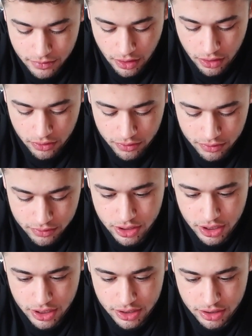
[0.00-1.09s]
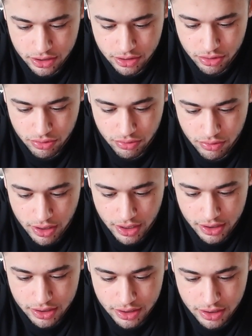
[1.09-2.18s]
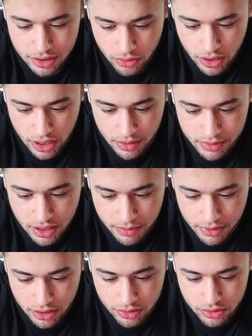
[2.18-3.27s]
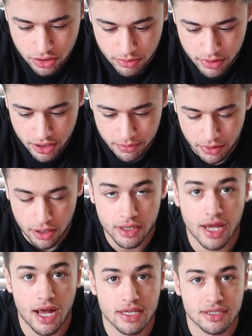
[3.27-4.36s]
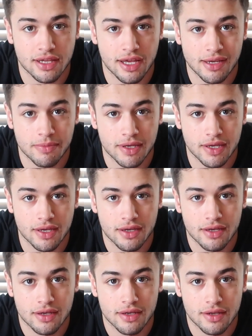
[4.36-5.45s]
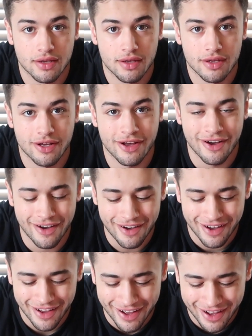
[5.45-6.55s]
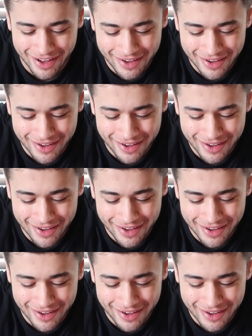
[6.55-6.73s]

Oh, Jesus Christ. Throw an upcoming YouTuber in your podcast like me. Can